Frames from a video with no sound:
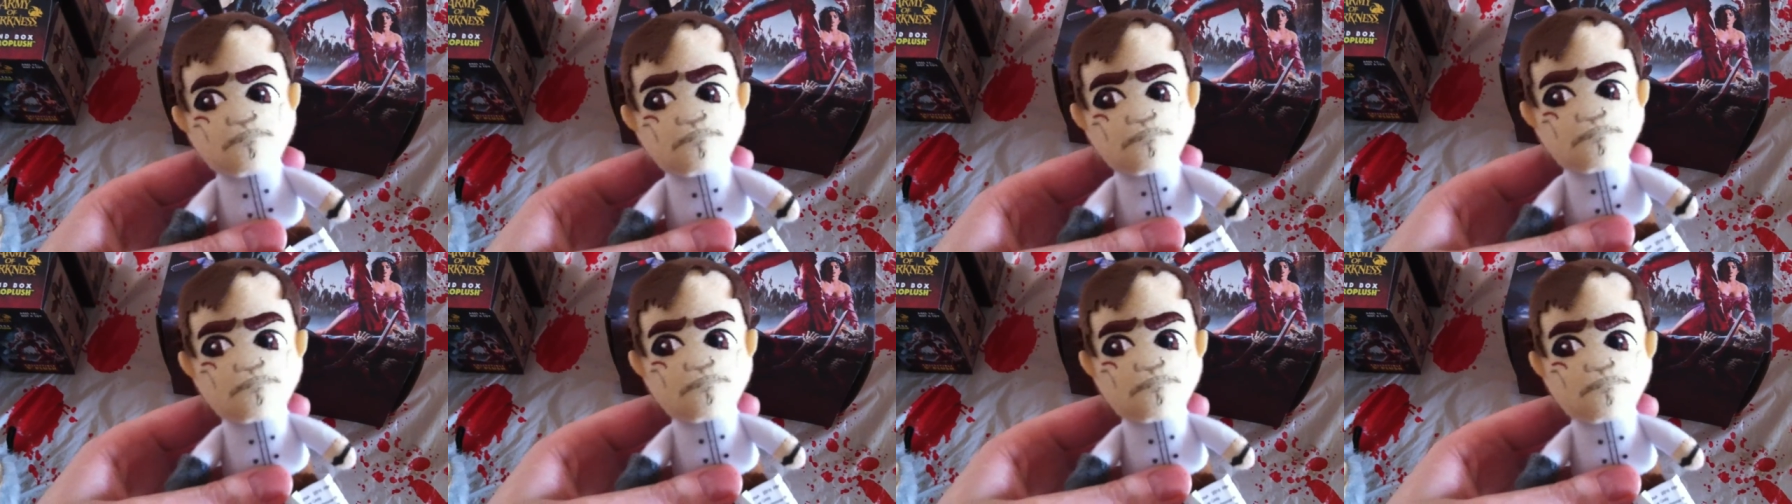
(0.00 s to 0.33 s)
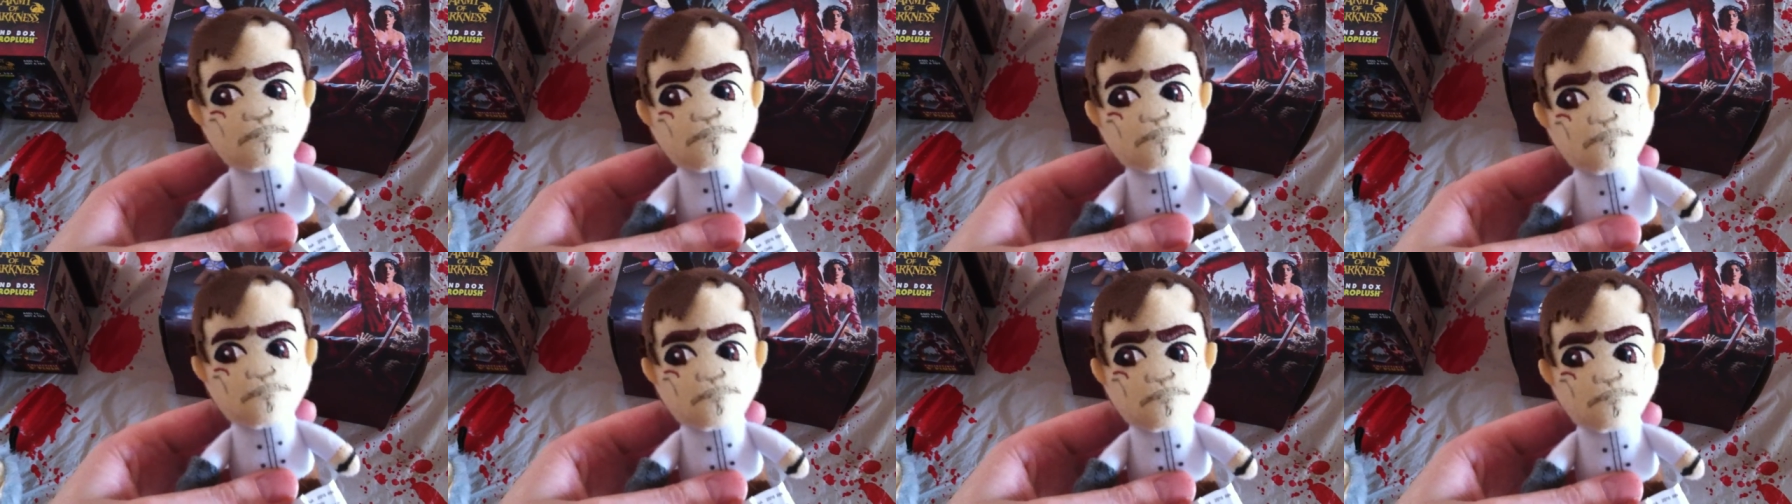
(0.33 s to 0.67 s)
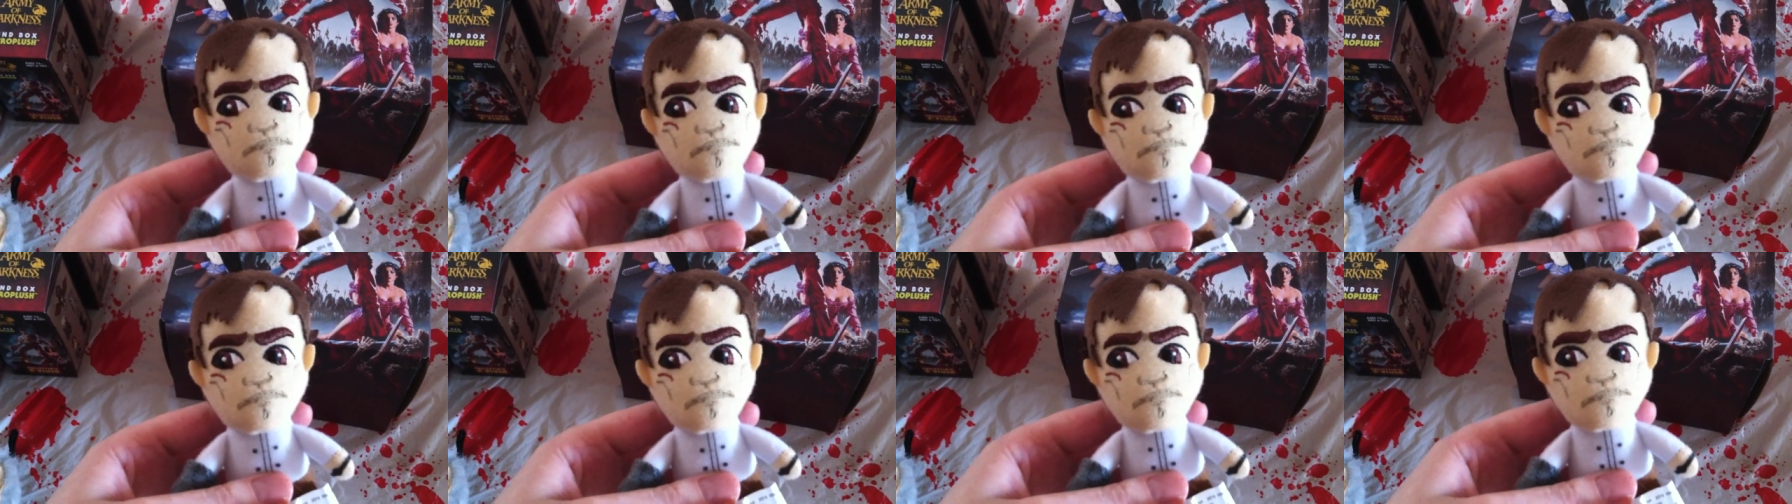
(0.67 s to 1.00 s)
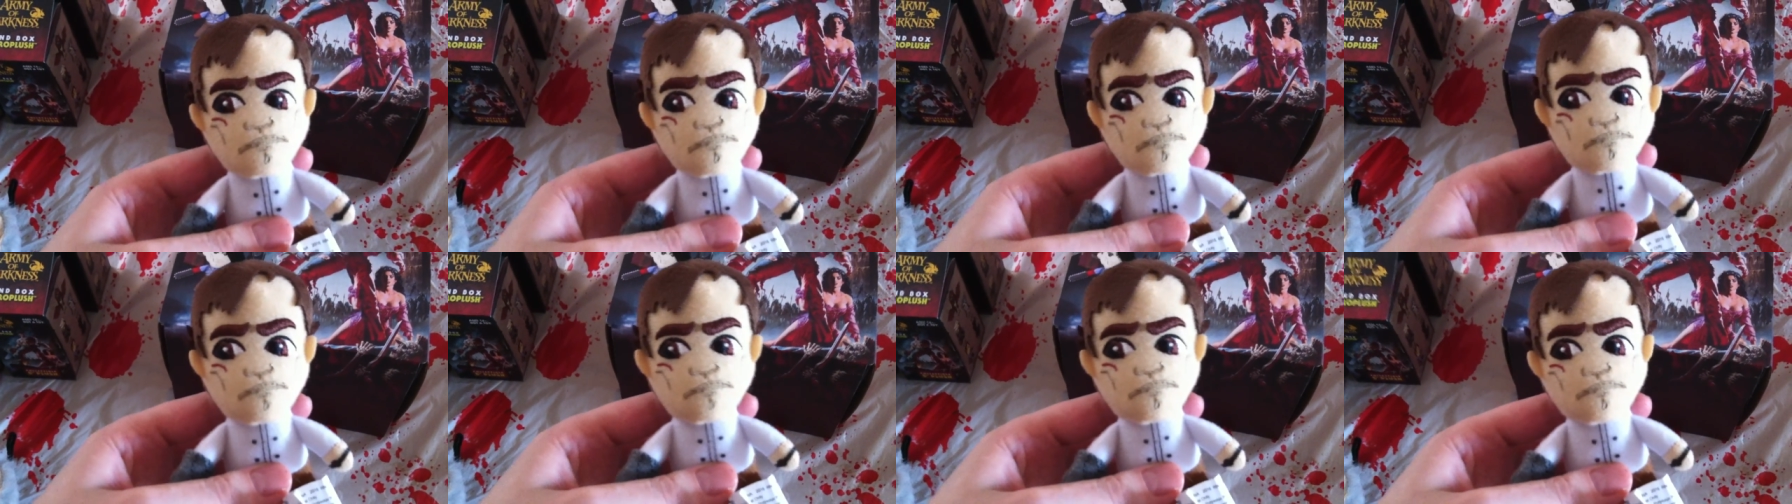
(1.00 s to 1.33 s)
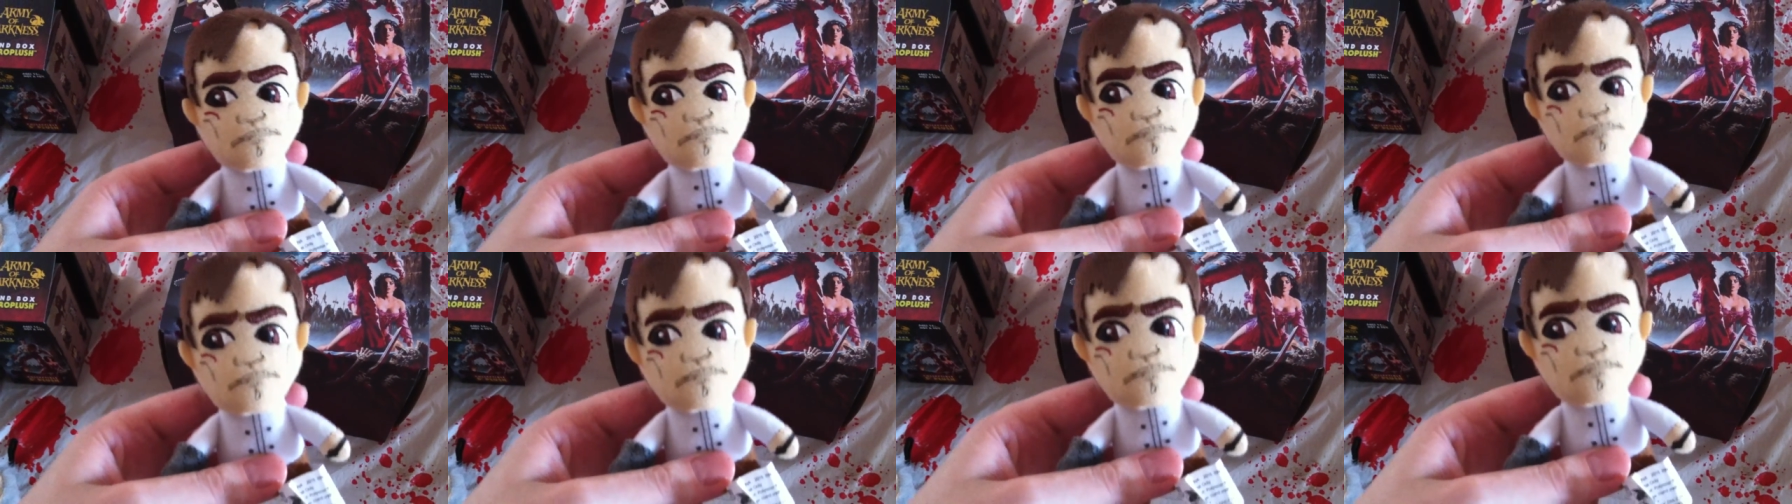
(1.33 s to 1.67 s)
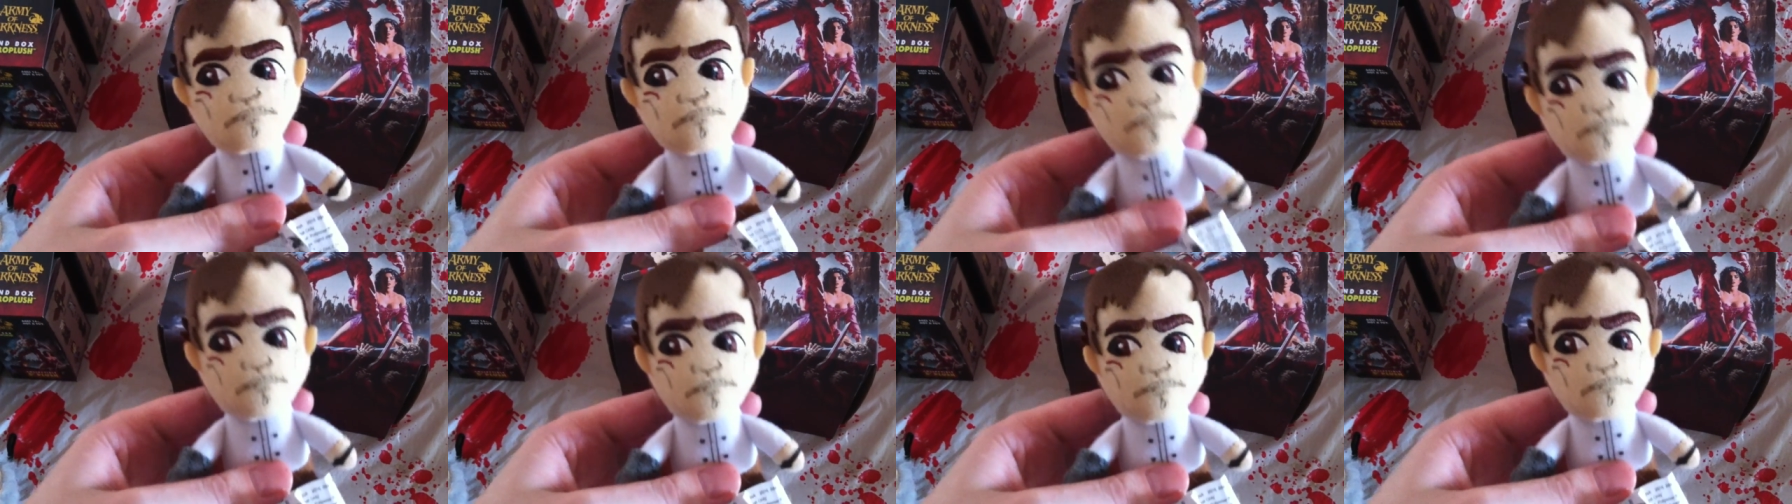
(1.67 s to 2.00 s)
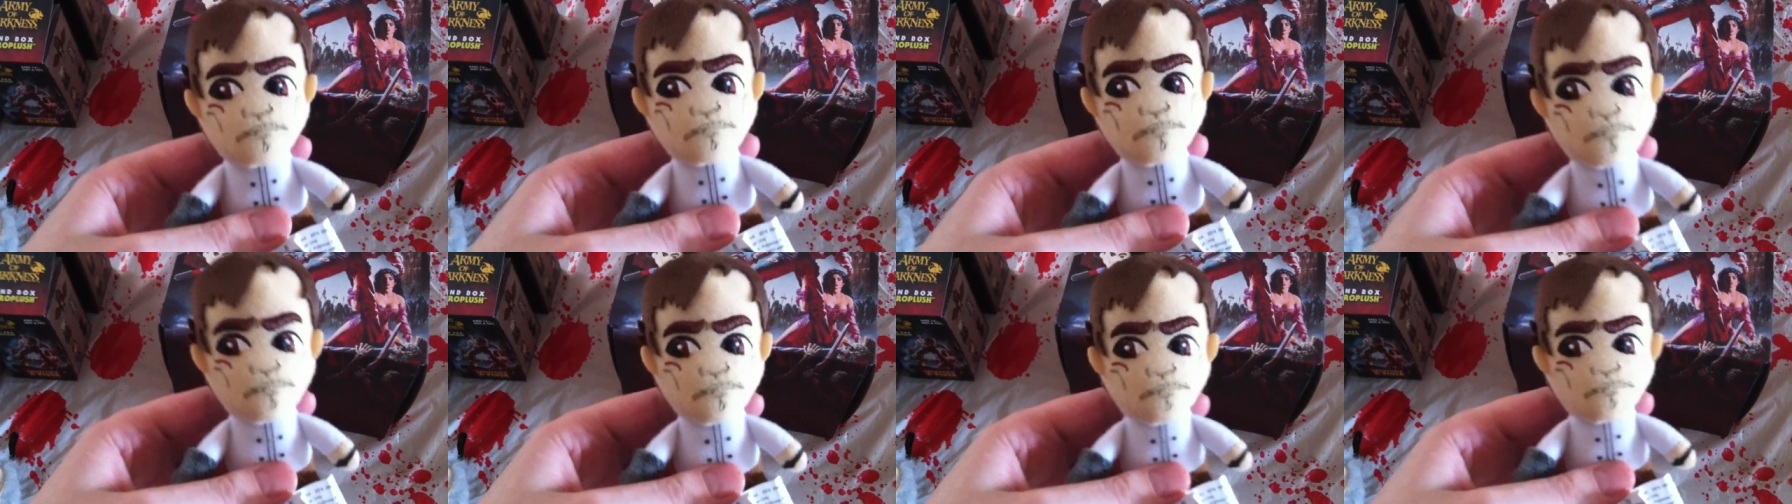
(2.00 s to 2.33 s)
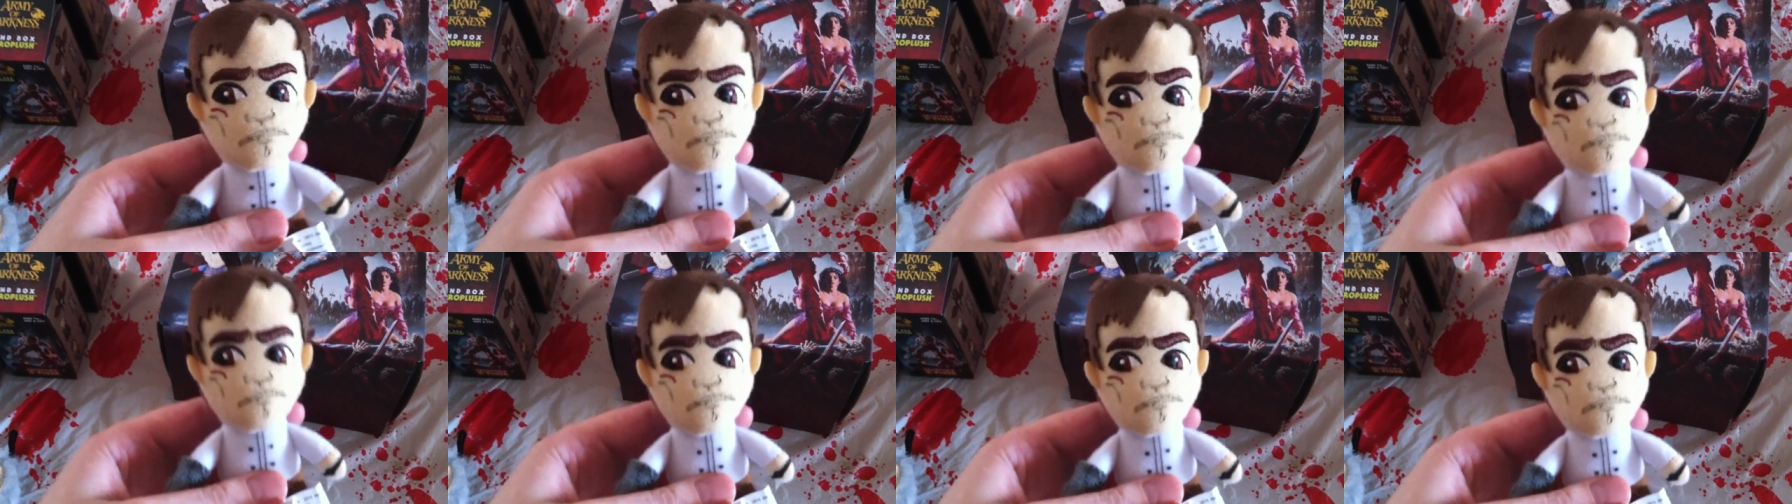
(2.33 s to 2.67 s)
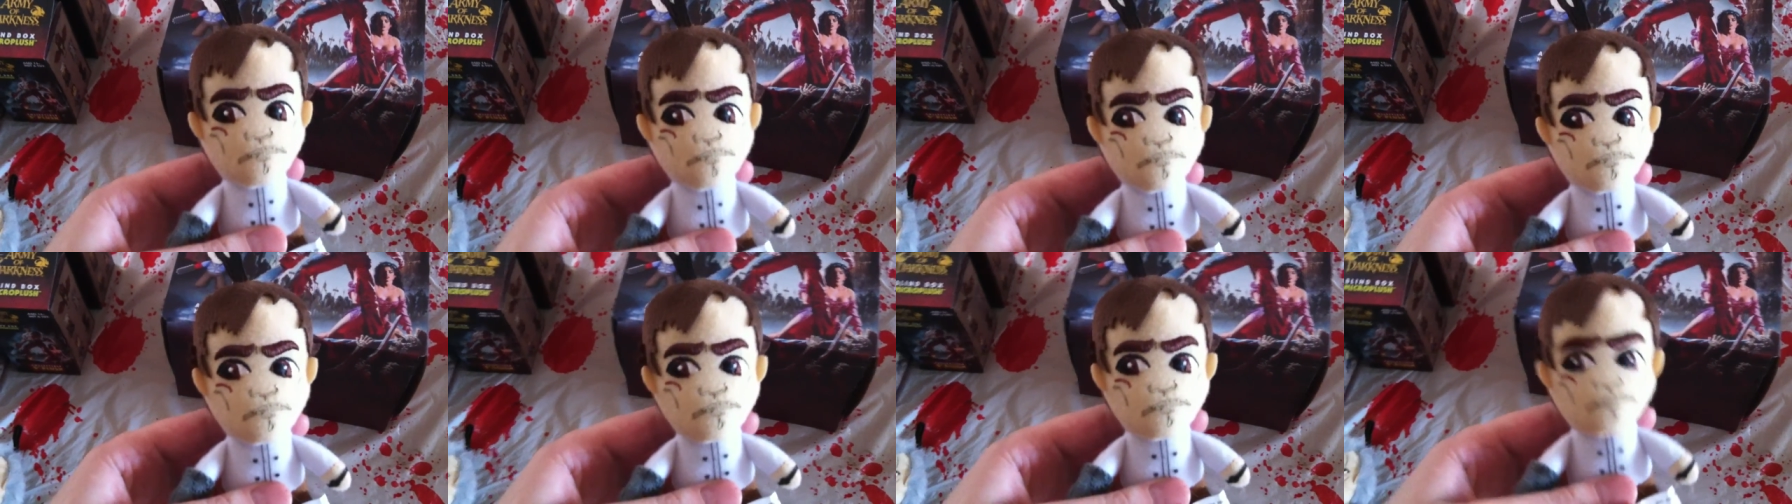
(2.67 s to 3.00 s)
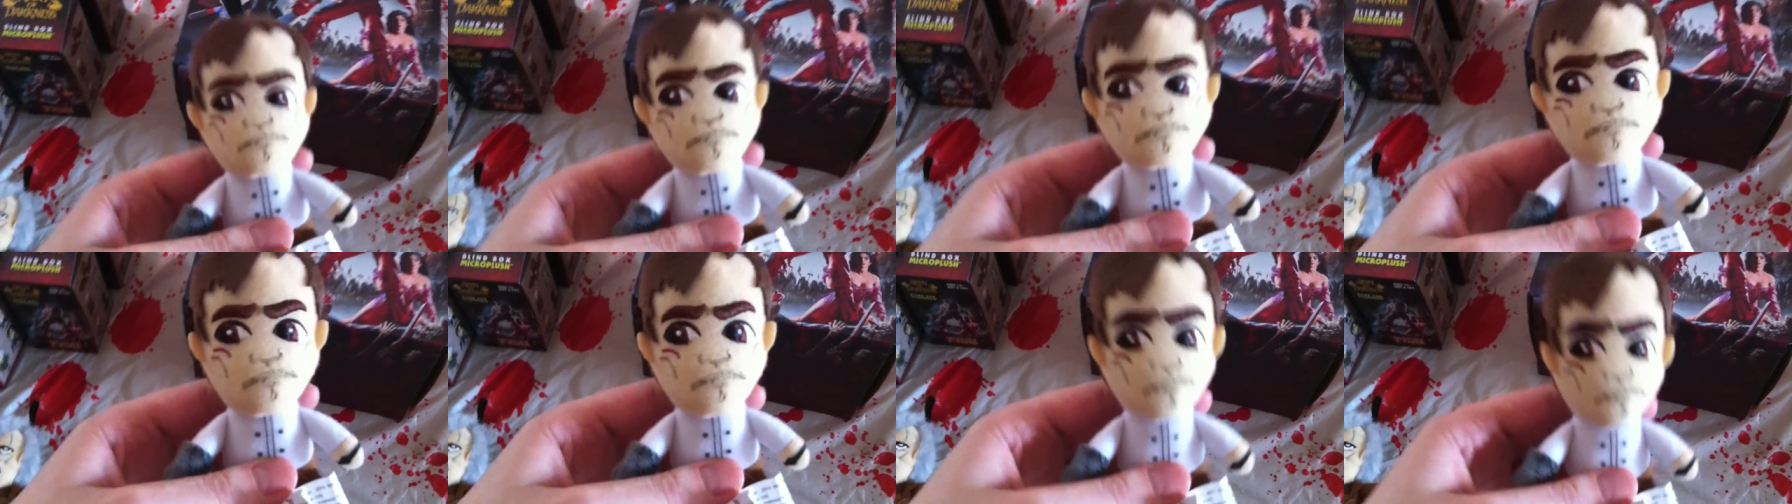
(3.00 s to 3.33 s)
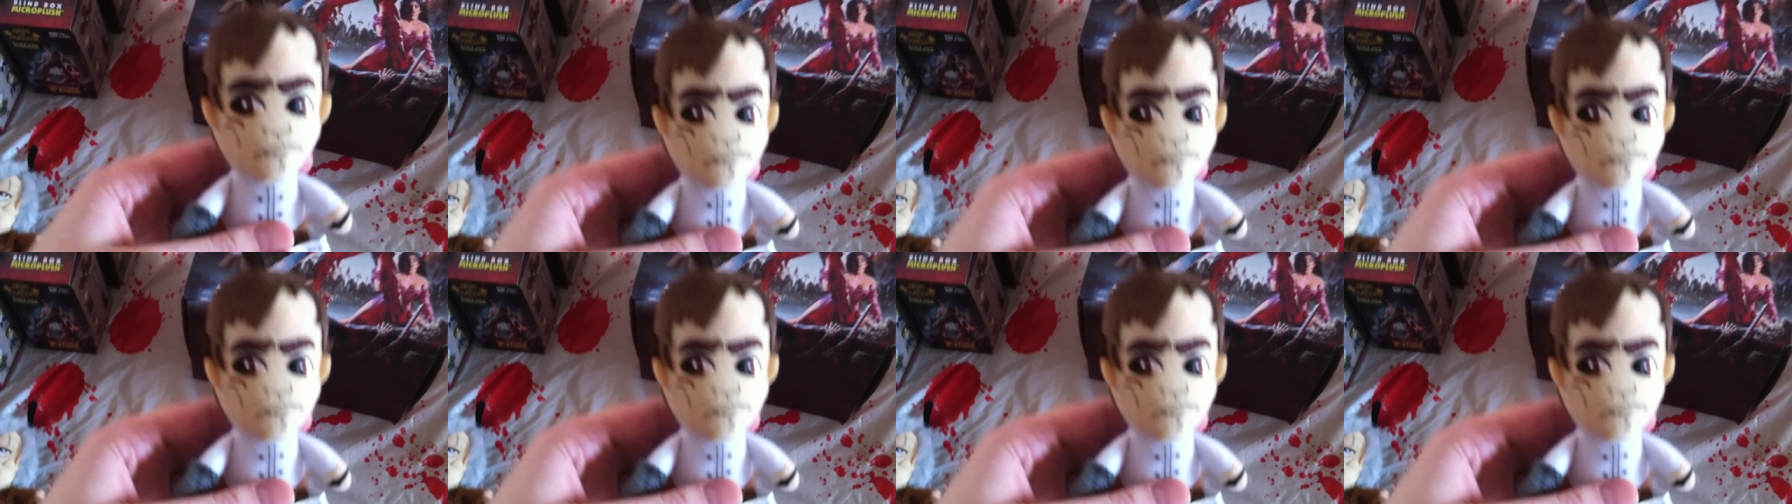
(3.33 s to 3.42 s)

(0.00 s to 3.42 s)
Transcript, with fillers: Gilbert and Richard Grove and all those people and say, hey,